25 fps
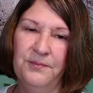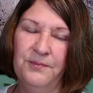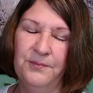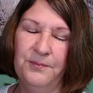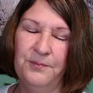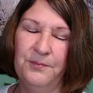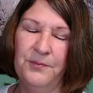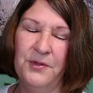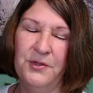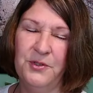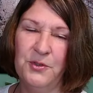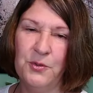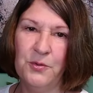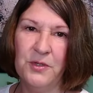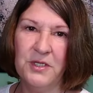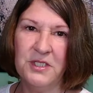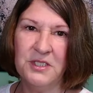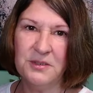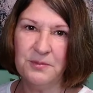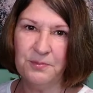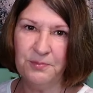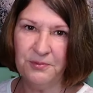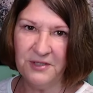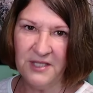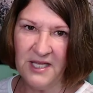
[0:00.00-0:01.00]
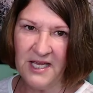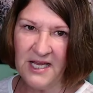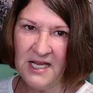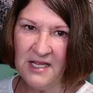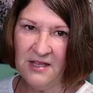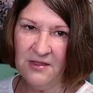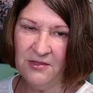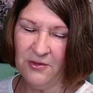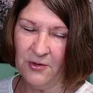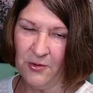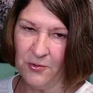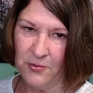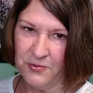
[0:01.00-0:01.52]
explain
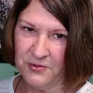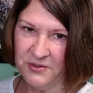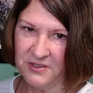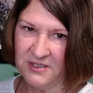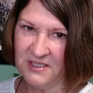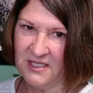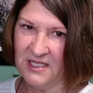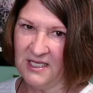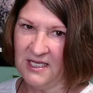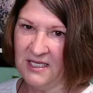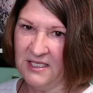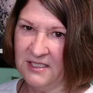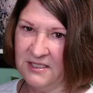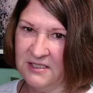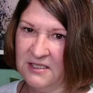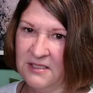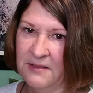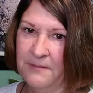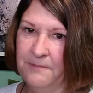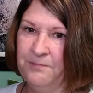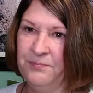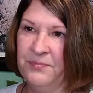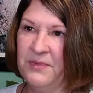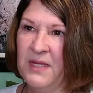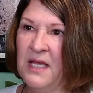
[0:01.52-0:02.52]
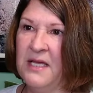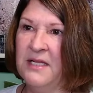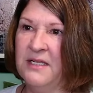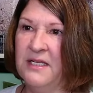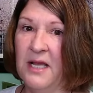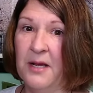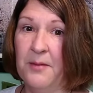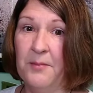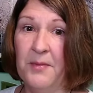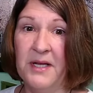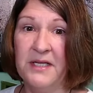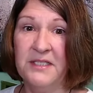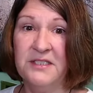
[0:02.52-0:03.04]
those things. Now, my
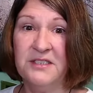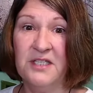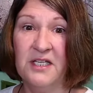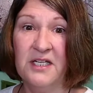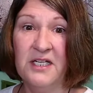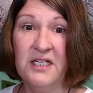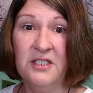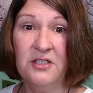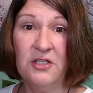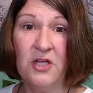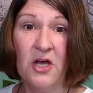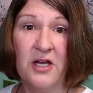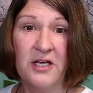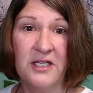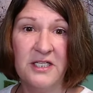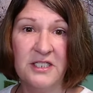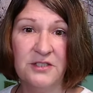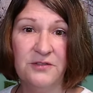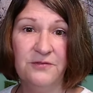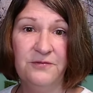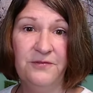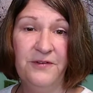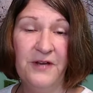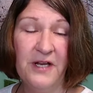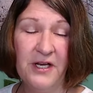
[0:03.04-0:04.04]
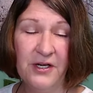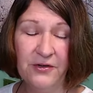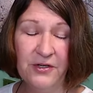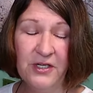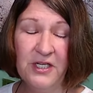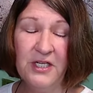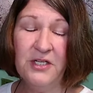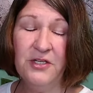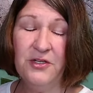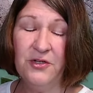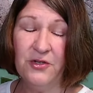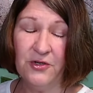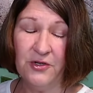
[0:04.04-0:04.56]
son-in-law is very
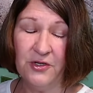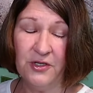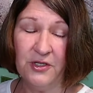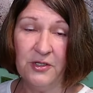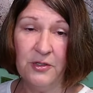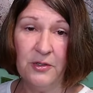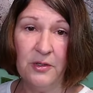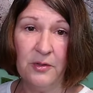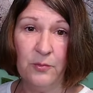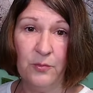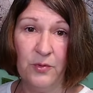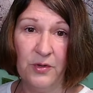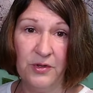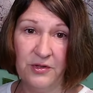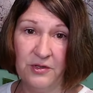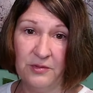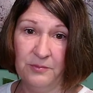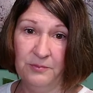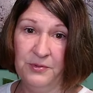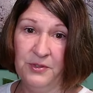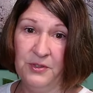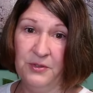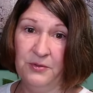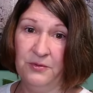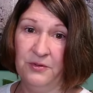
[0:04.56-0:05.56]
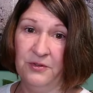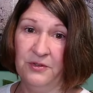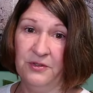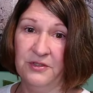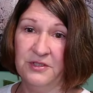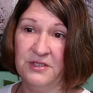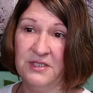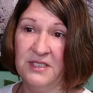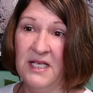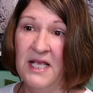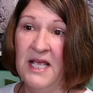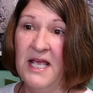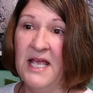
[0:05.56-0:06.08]
good with computers,
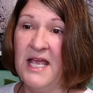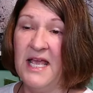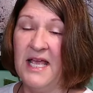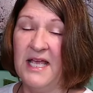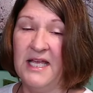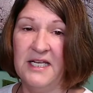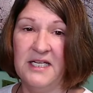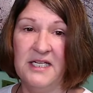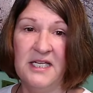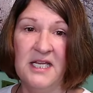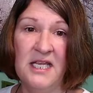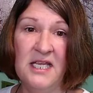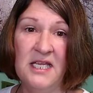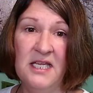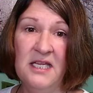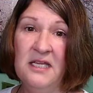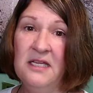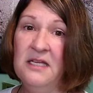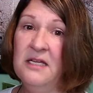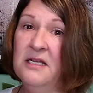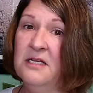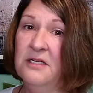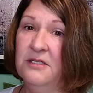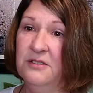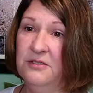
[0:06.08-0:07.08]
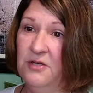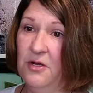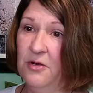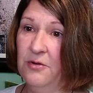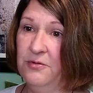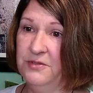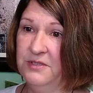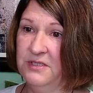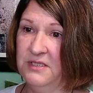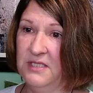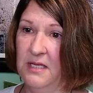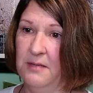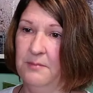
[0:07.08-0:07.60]
and he knows them,
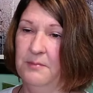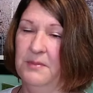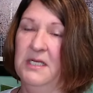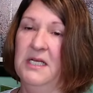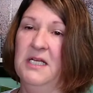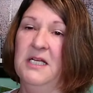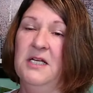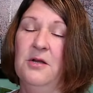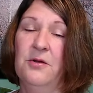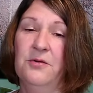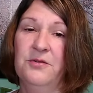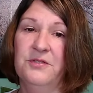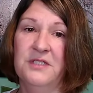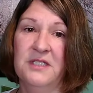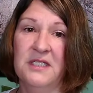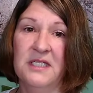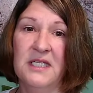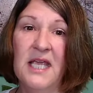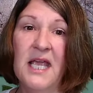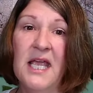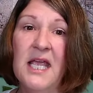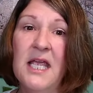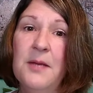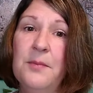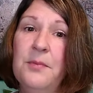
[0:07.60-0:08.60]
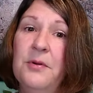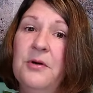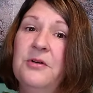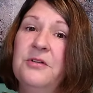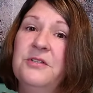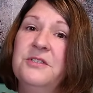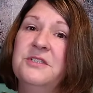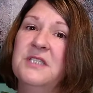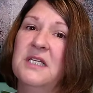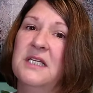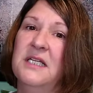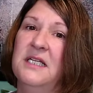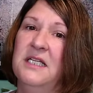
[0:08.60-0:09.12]
and he knows the cables, and he
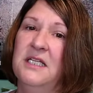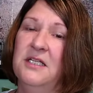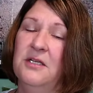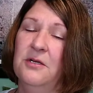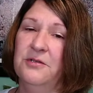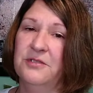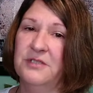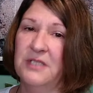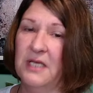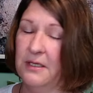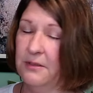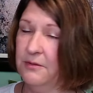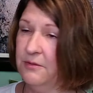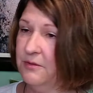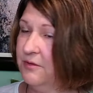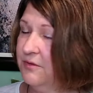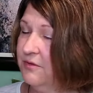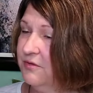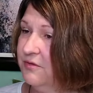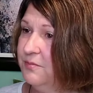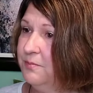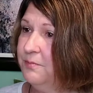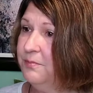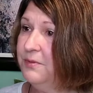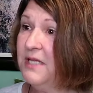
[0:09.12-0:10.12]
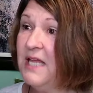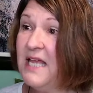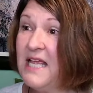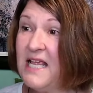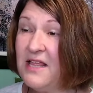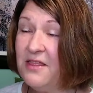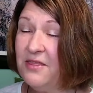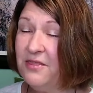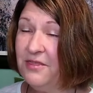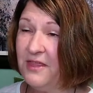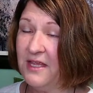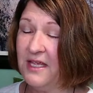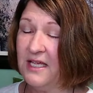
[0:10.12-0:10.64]
knows how to explain
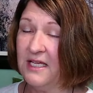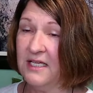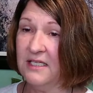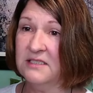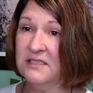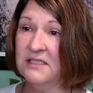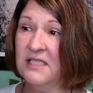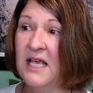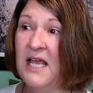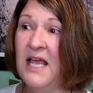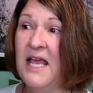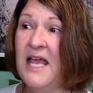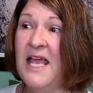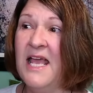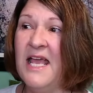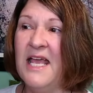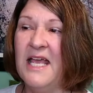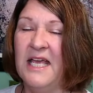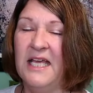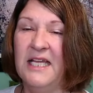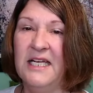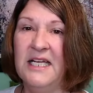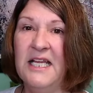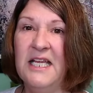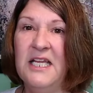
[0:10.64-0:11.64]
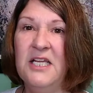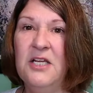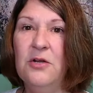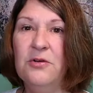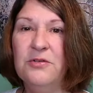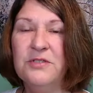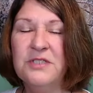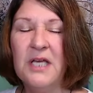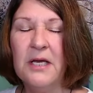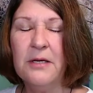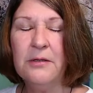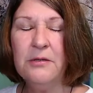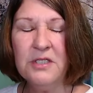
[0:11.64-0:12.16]
things. And he knows how to
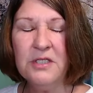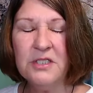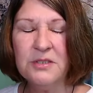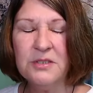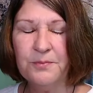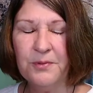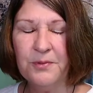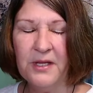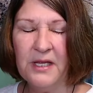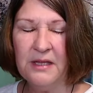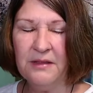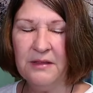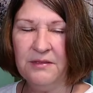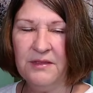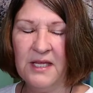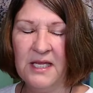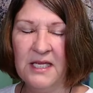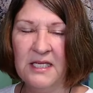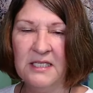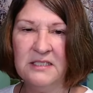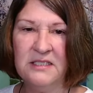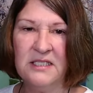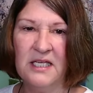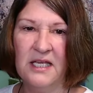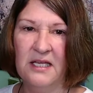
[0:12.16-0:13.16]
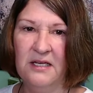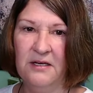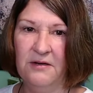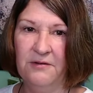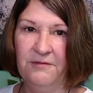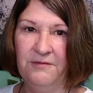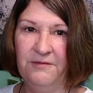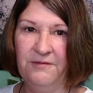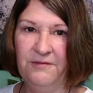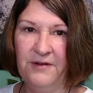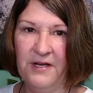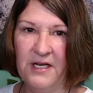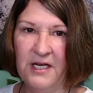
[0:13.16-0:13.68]
explain things in a
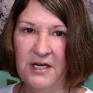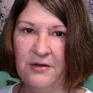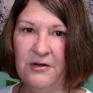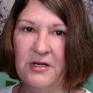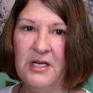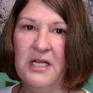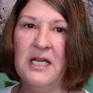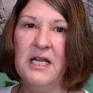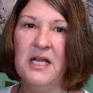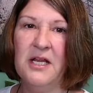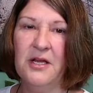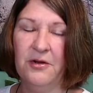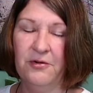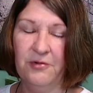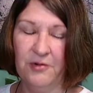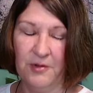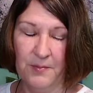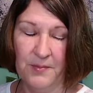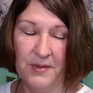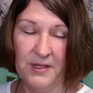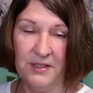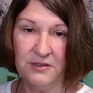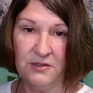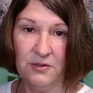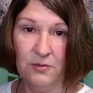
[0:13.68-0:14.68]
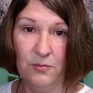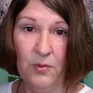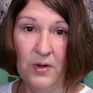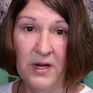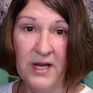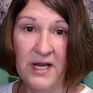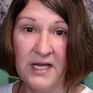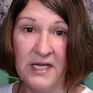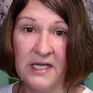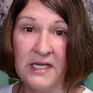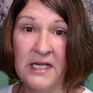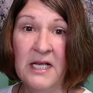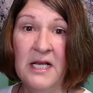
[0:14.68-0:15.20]
very incremental way,
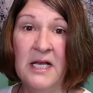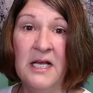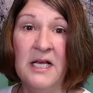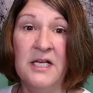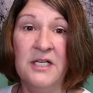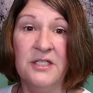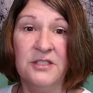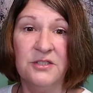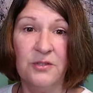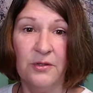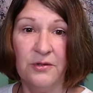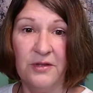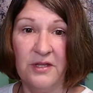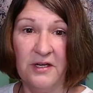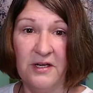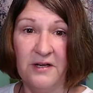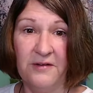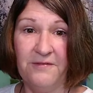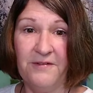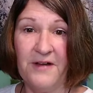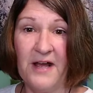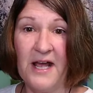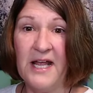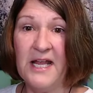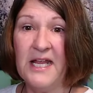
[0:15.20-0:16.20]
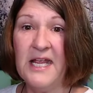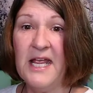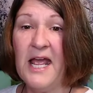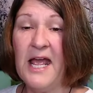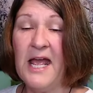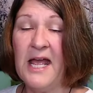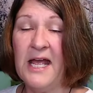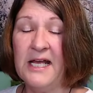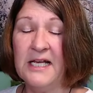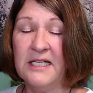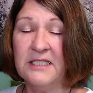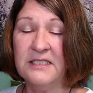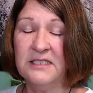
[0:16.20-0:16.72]
so that if I
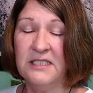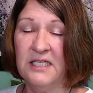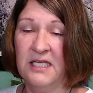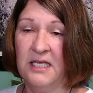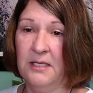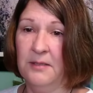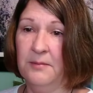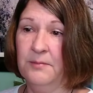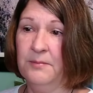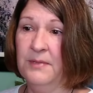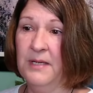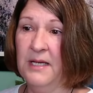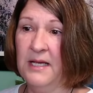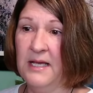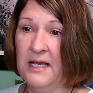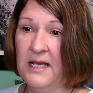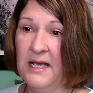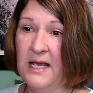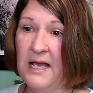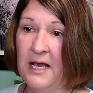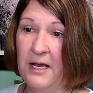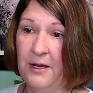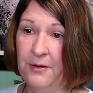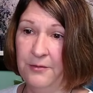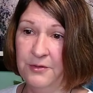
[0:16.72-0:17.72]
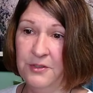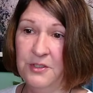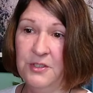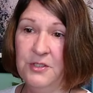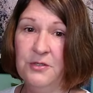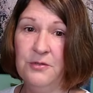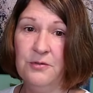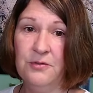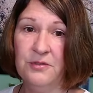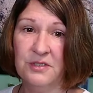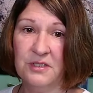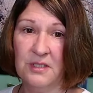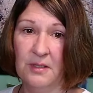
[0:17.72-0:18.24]
ask him how to do
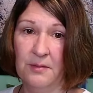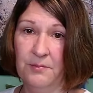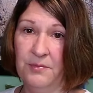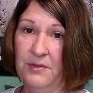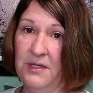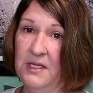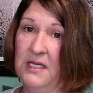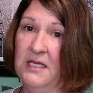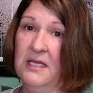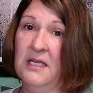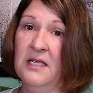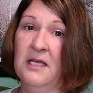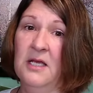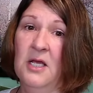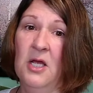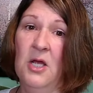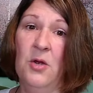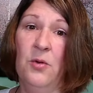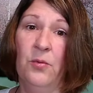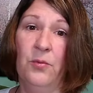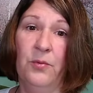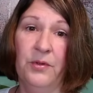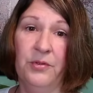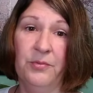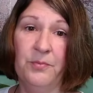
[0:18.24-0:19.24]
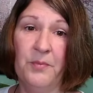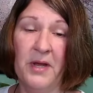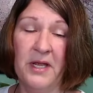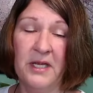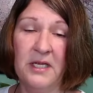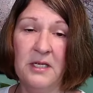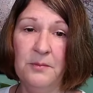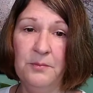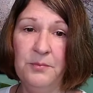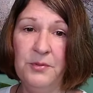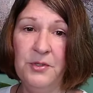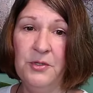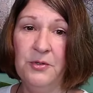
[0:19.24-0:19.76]
something with my
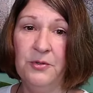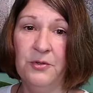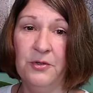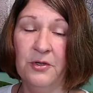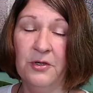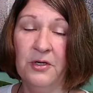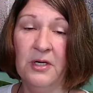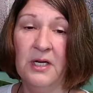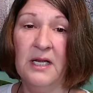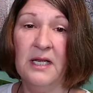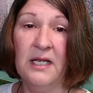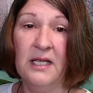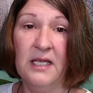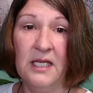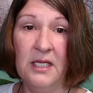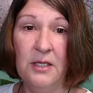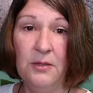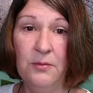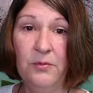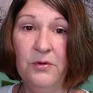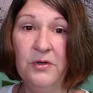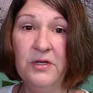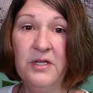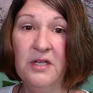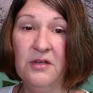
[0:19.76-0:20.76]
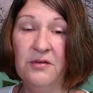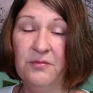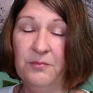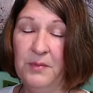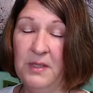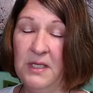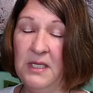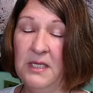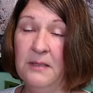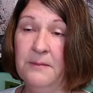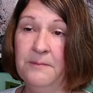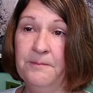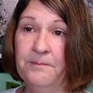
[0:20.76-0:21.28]
computer, he will give me,
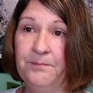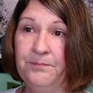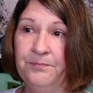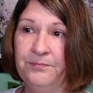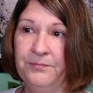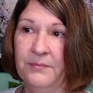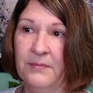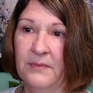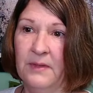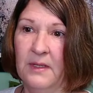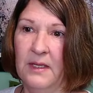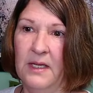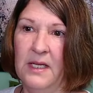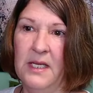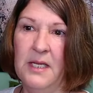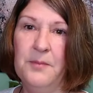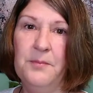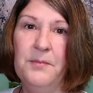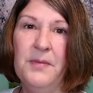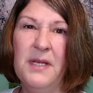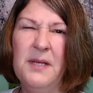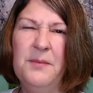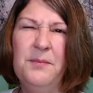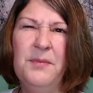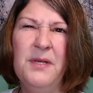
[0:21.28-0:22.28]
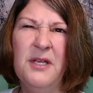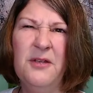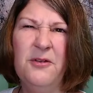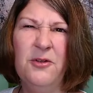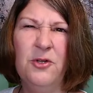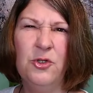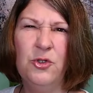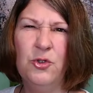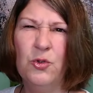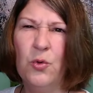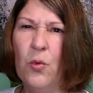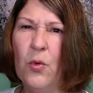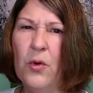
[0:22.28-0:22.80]
it may be
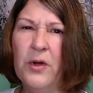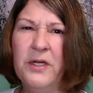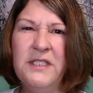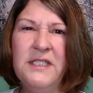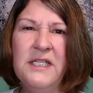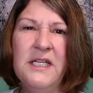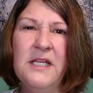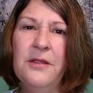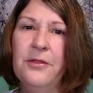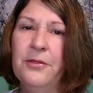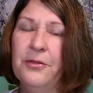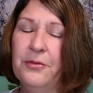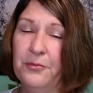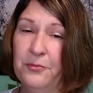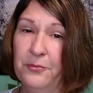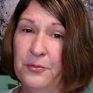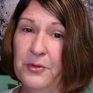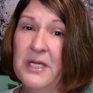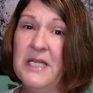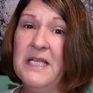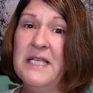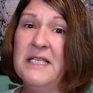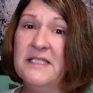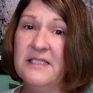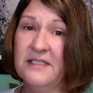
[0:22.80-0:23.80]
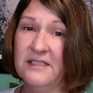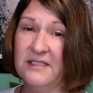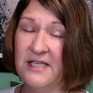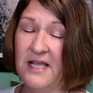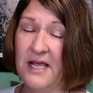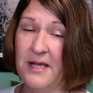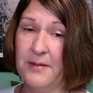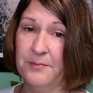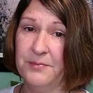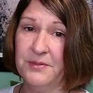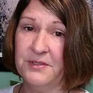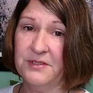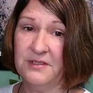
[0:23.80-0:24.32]
23 steps
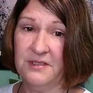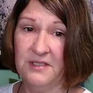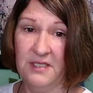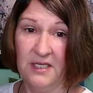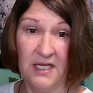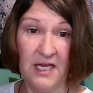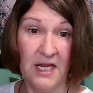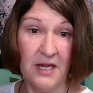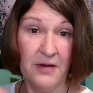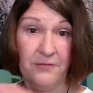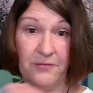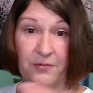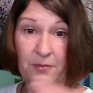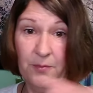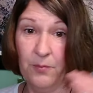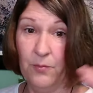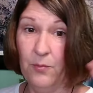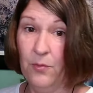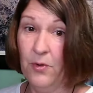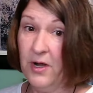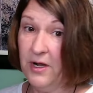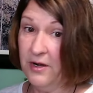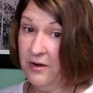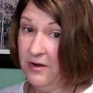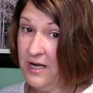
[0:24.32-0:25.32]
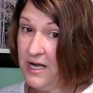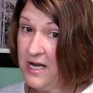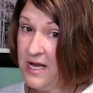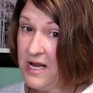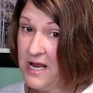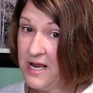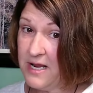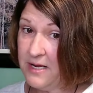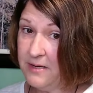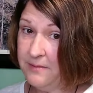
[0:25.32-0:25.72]
to get from where I am